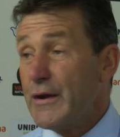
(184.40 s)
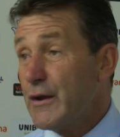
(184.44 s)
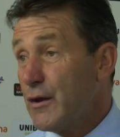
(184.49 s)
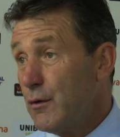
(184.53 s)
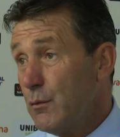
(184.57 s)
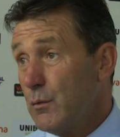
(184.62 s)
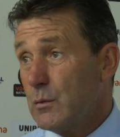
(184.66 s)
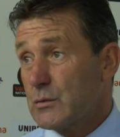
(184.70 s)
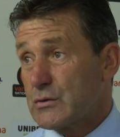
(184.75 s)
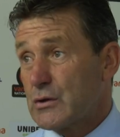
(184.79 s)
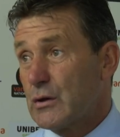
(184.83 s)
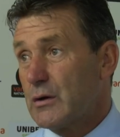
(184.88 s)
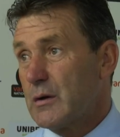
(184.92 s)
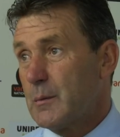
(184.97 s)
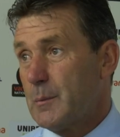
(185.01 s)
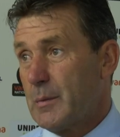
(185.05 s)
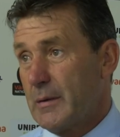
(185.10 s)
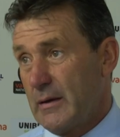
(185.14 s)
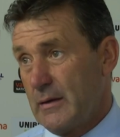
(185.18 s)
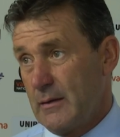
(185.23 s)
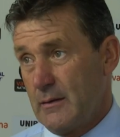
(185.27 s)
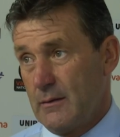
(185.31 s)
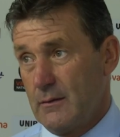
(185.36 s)
knew it was going to
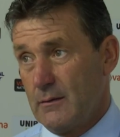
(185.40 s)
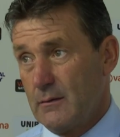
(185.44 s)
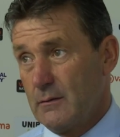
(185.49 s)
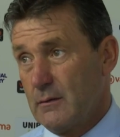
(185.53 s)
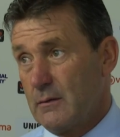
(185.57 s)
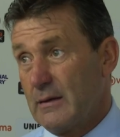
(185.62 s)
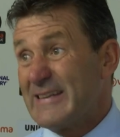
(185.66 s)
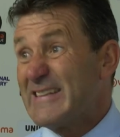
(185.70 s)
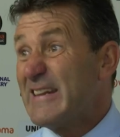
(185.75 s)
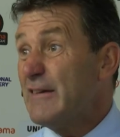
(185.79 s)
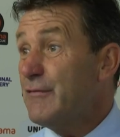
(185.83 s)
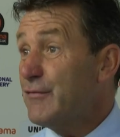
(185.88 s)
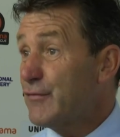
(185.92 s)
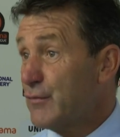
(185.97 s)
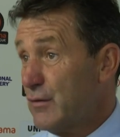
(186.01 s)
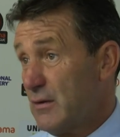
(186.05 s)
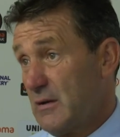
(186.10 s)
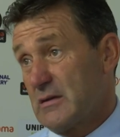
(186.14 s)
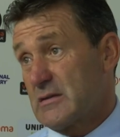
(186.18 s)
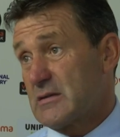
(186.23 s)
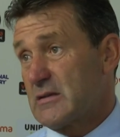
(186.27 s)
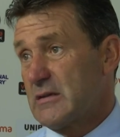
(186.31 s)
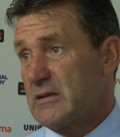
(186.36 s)
be
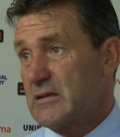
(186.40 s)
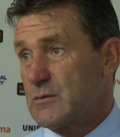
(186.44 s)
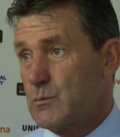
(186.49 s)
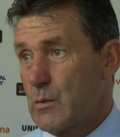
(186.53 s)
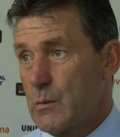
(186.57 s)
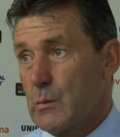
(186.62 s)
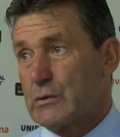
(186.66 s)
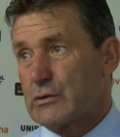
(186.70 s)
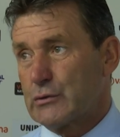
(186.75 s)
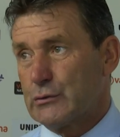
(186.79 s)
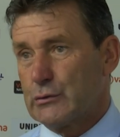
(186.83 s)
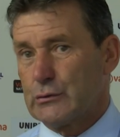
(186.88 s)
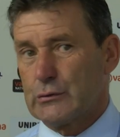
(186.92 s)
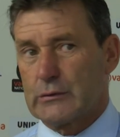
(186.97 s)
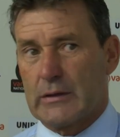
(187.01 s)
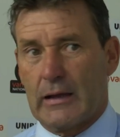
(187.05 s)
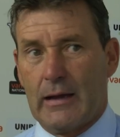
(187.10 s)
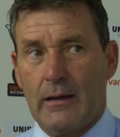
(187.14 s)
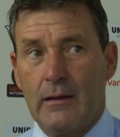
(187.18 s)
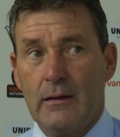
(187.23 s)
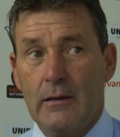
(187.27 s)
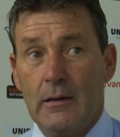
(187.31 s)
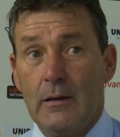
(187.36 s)
different this season, we were told
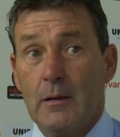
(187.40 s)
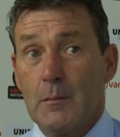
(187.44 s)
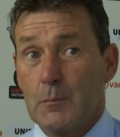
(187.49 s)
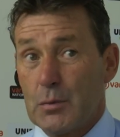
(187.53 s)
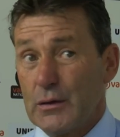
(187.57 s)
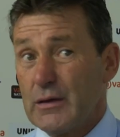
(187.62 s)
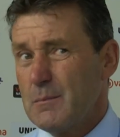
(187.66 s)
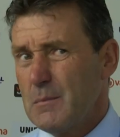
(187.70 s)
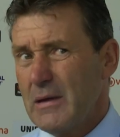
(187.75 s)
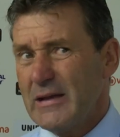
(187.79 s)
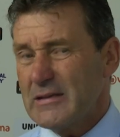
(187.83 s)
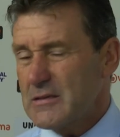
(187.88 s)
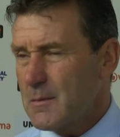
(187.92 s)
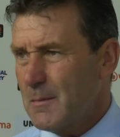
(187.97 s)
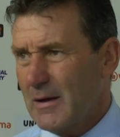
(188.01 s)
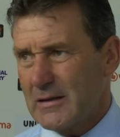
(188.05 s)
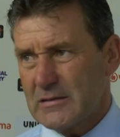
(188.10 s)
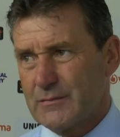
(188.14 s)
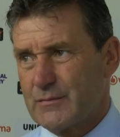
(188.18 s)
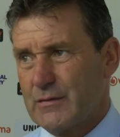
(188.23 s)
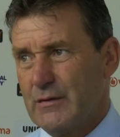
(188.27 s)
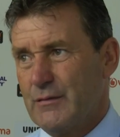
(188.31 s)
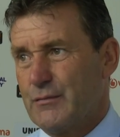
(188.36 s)
that, but it's a
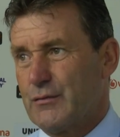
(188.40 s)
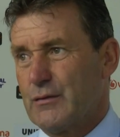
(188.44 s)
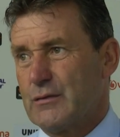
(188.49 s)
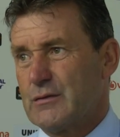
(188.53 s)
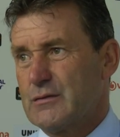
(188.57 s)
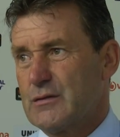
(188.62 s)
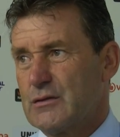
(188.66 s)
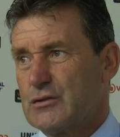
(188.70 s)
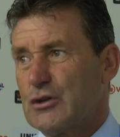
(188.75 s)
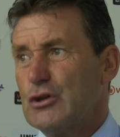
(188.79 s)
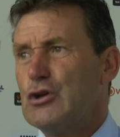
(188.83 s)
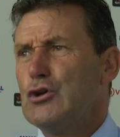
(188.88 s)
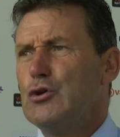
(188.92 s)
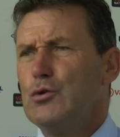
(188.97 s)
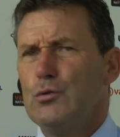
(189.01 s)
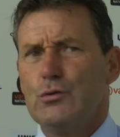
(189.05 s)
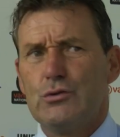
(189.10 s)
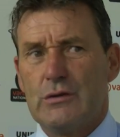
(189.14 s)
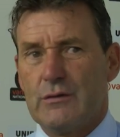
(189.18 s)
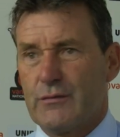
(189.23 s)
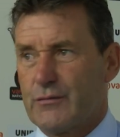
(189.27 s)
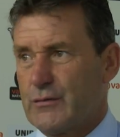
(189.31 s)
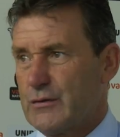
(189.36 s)
massive difference. It's a
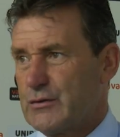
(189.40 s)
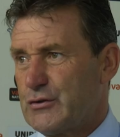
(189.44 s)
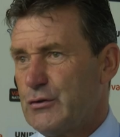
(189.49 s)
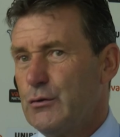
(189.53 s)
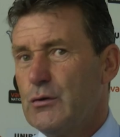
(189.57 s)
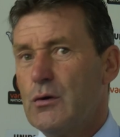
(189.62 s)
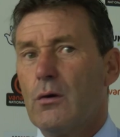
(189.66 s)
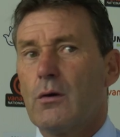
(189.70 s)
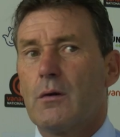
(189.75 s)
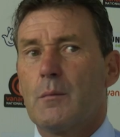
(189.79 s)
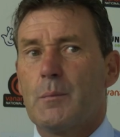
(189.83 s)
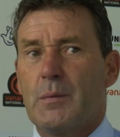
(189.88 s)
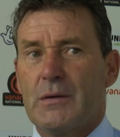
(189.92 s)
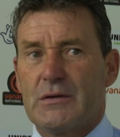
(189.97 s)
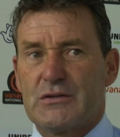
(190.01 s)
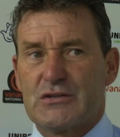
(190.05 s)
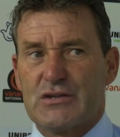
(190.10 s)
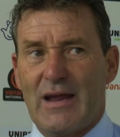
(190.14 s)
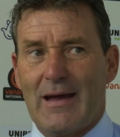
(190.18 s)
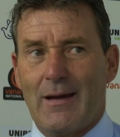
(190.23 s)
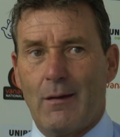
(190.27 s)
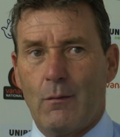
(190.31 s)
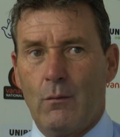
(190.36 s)
huge difference. You go on a
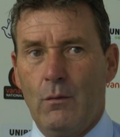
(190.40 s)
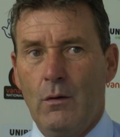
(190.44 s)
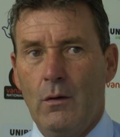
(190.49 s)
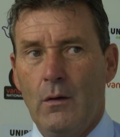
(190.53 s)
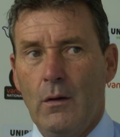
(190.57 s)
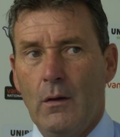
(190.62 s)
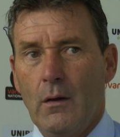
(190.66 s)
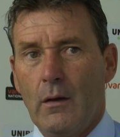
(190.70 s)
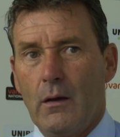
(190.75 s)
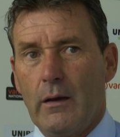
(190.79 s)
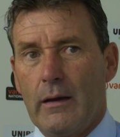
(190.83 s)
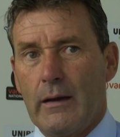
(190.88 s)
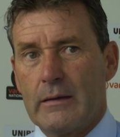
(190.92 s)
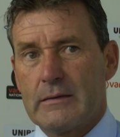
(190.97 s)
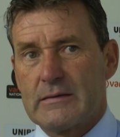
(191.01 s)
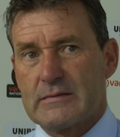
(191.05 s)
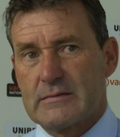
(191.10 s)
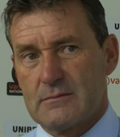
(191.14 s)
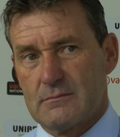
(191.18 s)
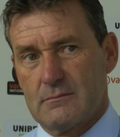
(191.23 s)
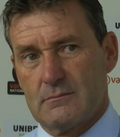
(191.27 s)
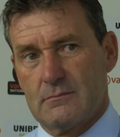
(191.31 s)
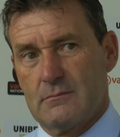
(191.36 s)
pitch now
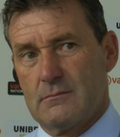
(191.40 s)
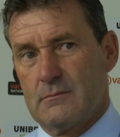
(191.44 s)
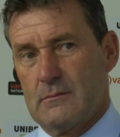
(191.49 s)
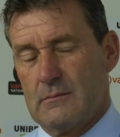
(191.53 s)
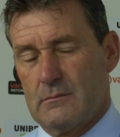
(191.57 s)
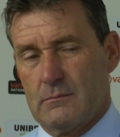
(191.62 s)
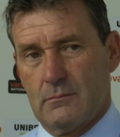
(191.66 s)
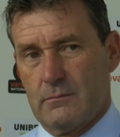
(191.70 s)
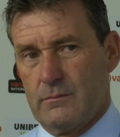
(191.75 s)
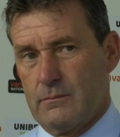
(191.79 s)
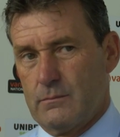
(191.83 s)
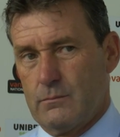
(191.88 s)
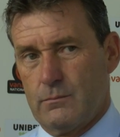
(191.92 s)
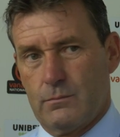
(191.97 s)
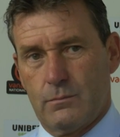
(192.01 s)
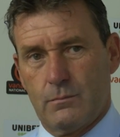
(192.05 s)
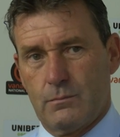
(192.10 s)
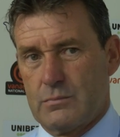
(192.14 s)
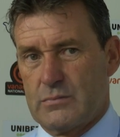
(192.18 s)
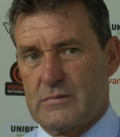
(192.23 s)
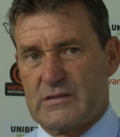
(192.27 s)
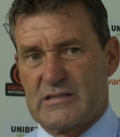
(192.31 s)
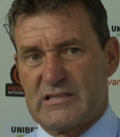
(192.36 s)
at
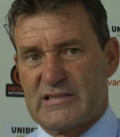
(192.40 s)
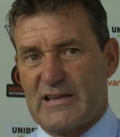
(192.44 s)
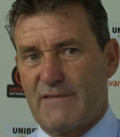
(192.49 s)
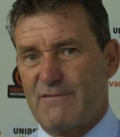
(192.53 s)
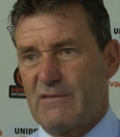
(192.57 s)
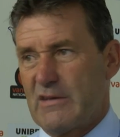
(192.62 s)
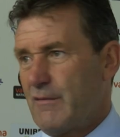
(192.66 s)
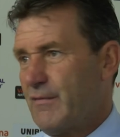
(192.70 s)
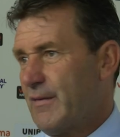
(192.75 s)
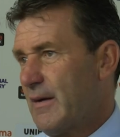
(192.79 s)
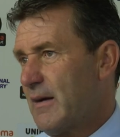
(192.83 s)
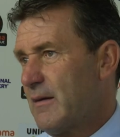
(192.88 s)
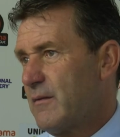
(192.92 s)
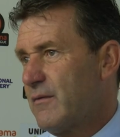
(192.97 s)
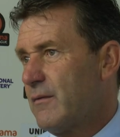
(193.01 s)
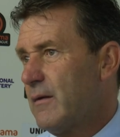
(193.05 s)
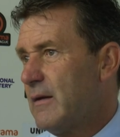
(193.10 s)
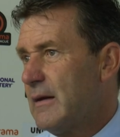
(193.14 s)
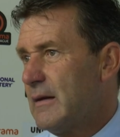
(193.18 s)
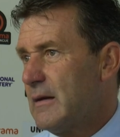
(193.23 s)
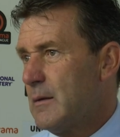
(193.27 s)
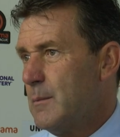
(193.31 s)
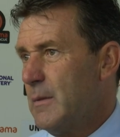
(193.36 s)
75,
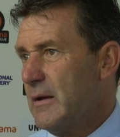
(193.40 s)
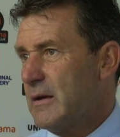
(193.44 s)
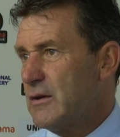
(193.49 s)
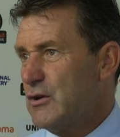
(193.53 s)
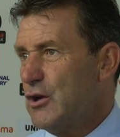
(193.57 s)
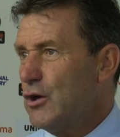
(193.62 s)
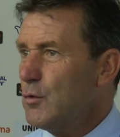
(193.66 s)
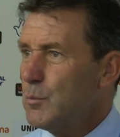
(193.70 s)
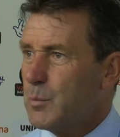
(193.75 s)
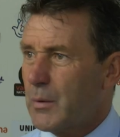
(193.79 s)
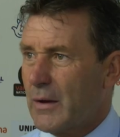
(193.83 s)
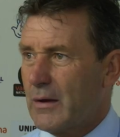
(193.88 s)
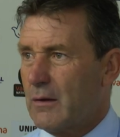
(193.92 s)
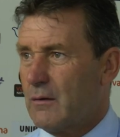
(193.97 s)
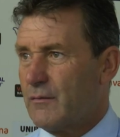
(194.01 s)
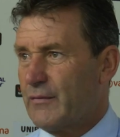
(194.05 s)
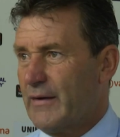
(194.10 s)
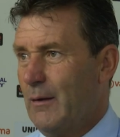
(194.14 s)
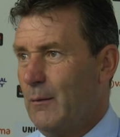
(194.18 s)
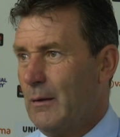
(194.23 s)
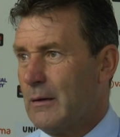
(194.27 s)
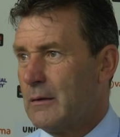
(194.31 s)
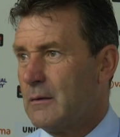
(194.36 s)
80 minutes, you can play off
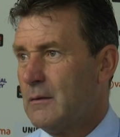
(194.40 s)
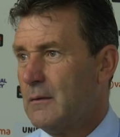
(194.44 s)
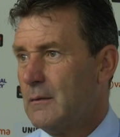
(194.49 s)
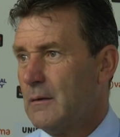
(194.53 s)
an hour.